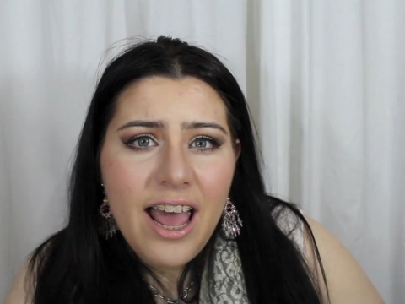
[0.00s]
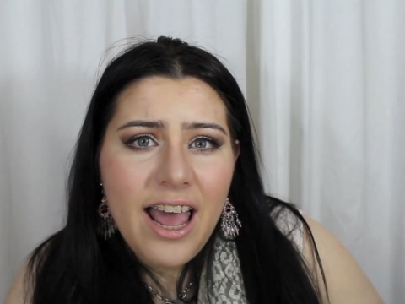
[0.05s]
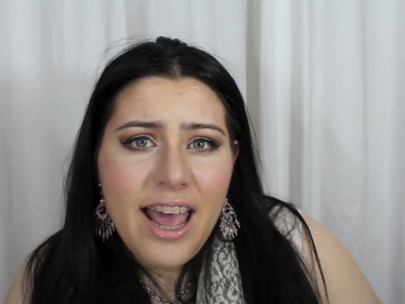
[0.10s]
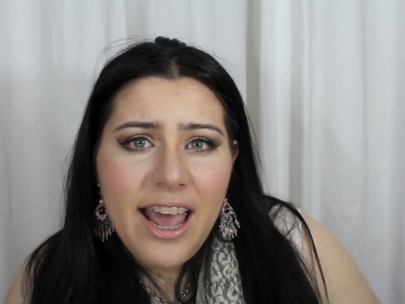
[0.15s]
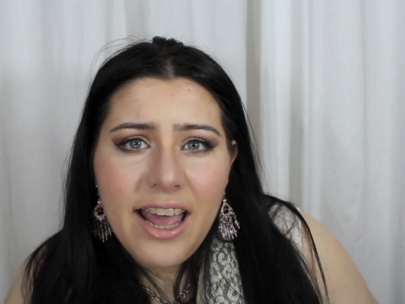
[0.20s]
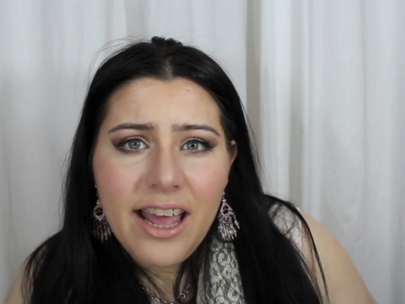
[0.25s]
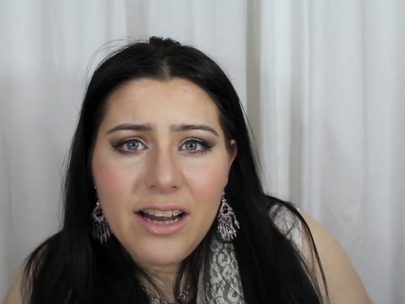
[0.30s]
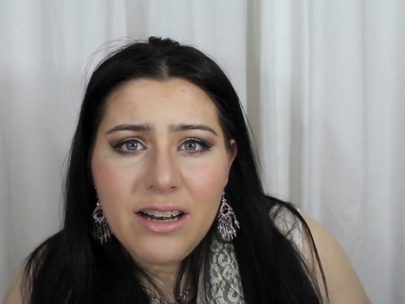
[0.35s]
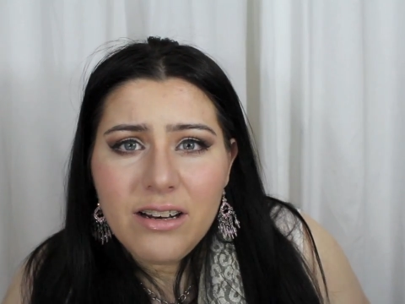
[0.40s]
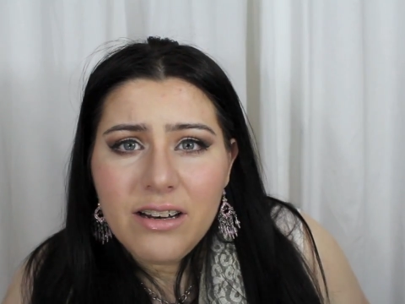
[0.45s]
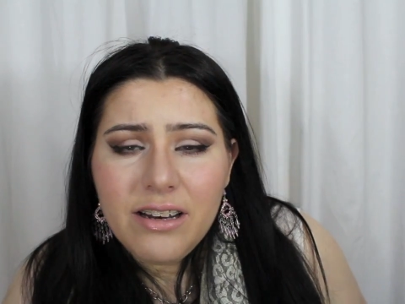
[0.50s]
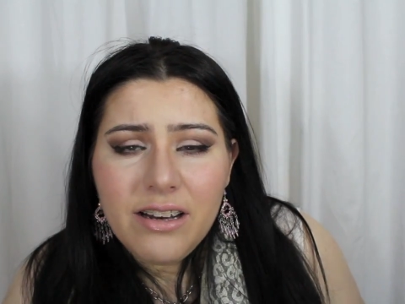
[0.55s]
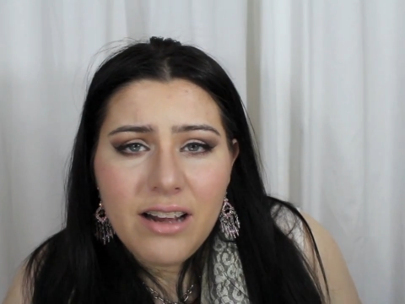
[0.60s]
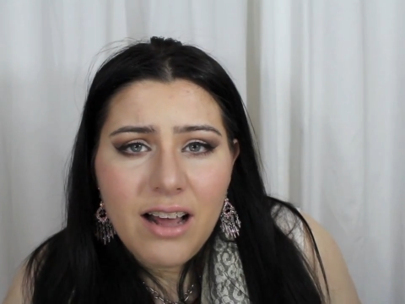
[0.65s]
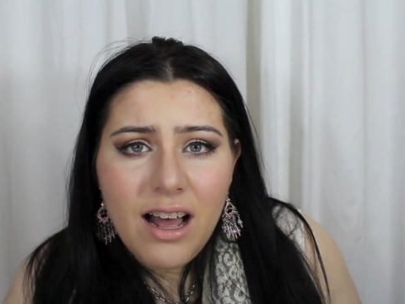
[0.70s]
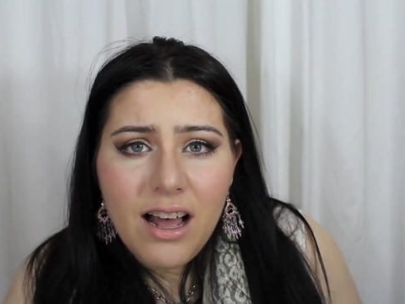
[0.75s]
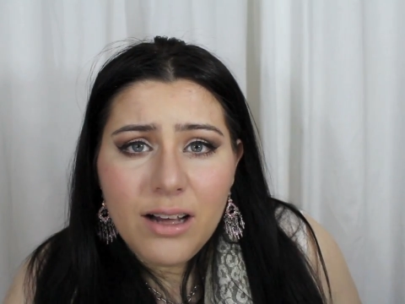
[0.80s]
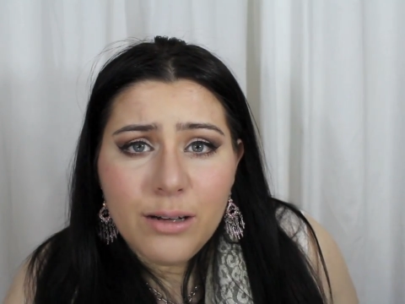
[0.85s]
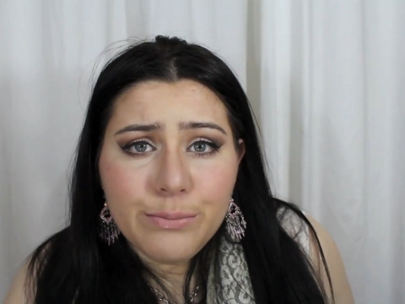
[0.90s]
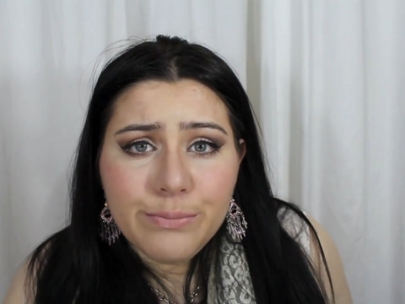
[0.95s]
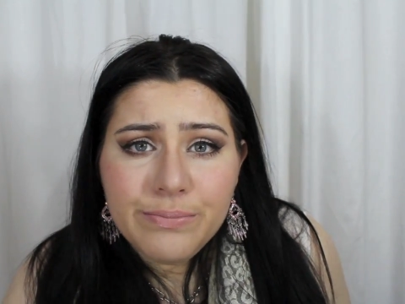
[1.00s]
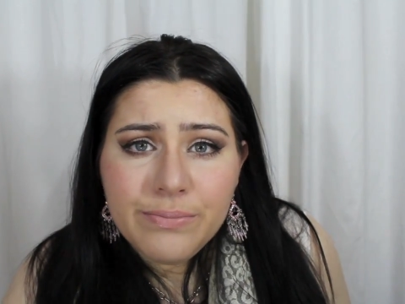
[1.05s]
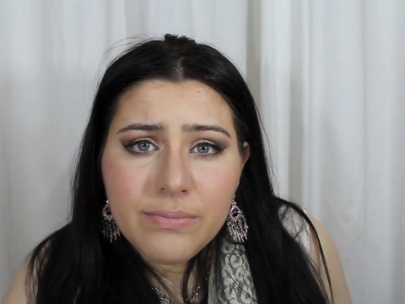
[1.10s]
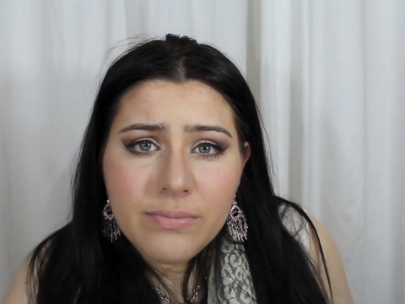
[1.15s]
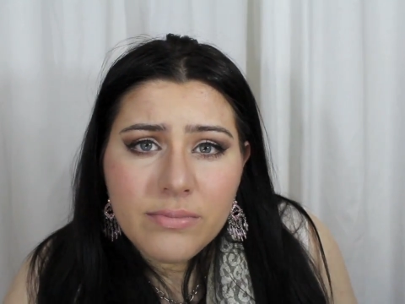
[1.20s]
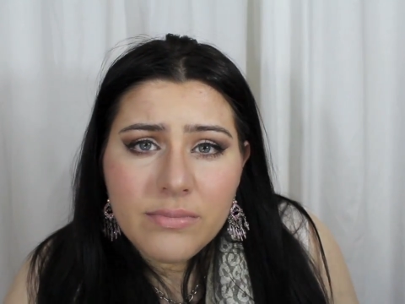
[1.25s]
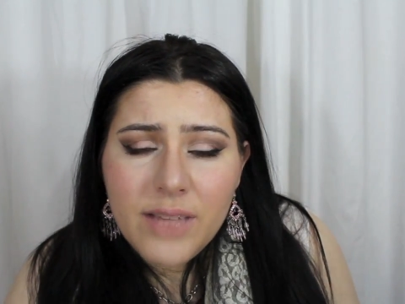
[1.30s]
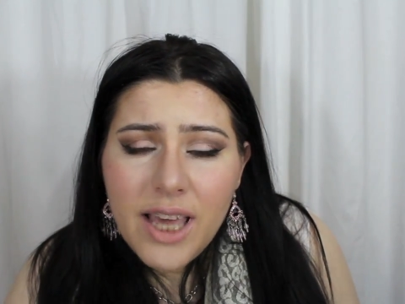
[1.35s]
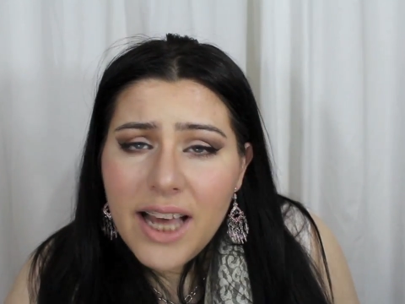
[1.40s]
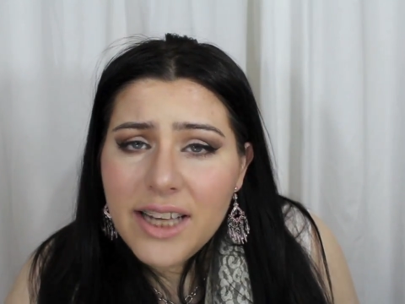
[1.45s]
and
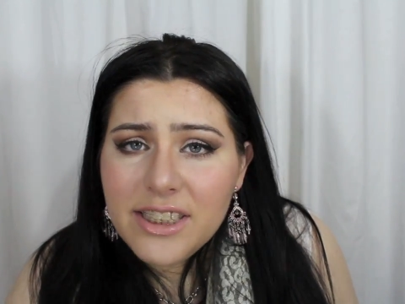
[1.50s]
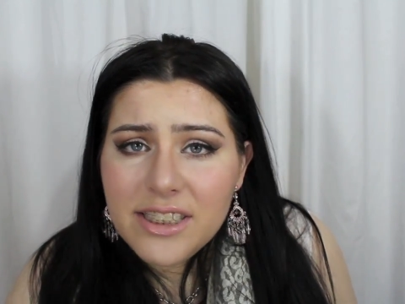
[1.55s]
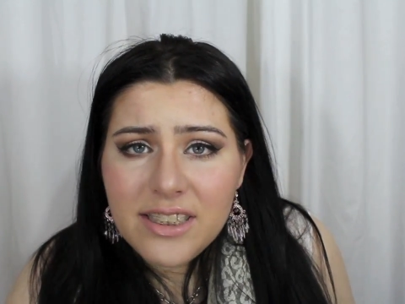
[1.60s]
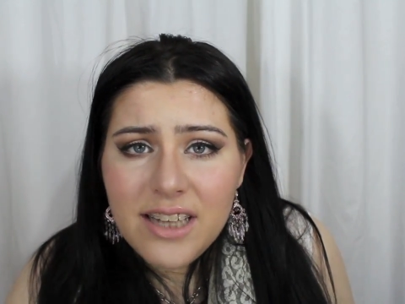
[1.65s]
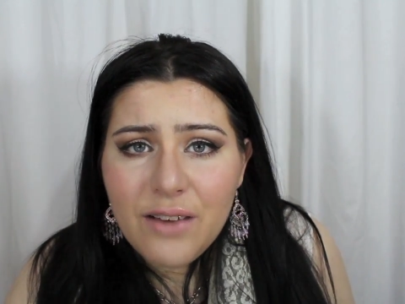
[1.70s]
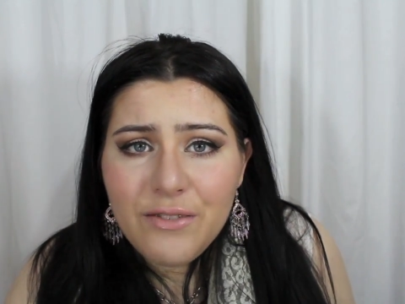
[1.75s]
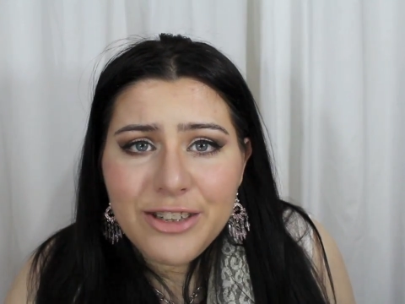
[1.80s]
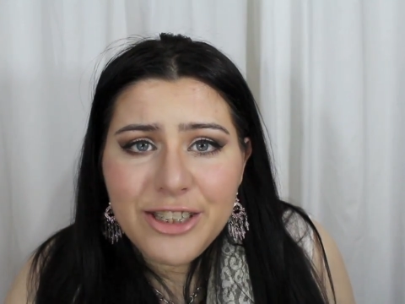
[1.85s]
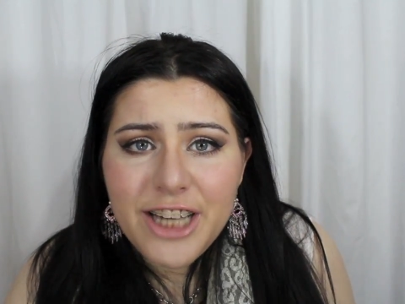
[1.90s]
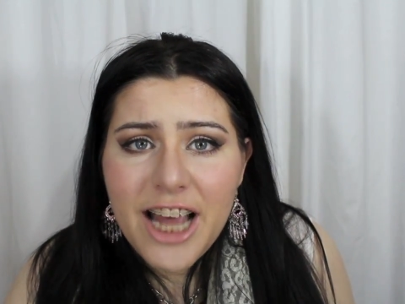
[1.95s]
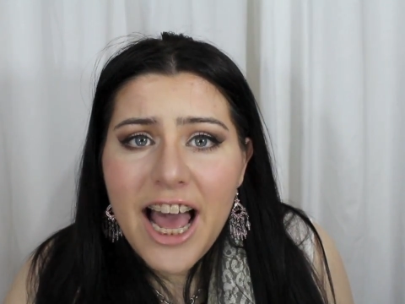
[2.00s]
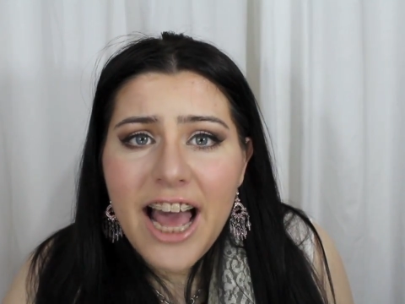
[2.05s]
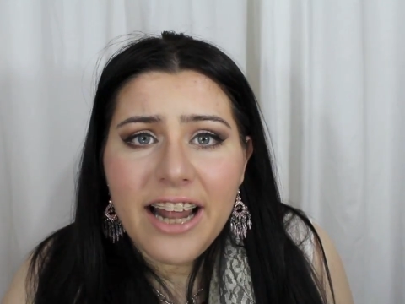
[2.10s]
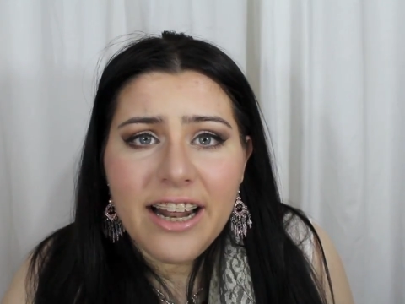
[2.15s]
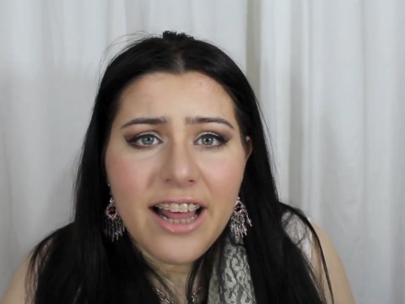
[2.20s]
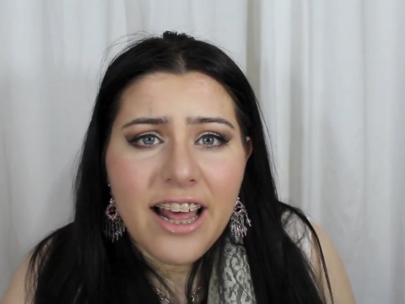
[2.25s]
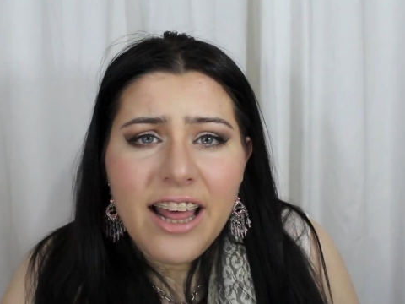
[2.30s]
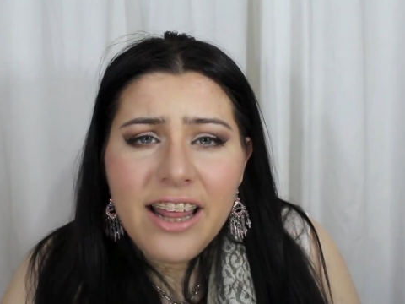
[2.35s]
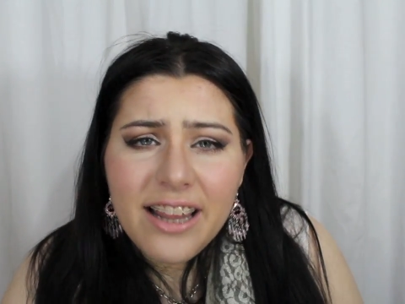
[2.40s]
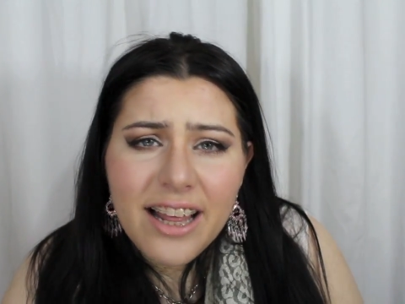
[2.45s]
yeah, just have a chat.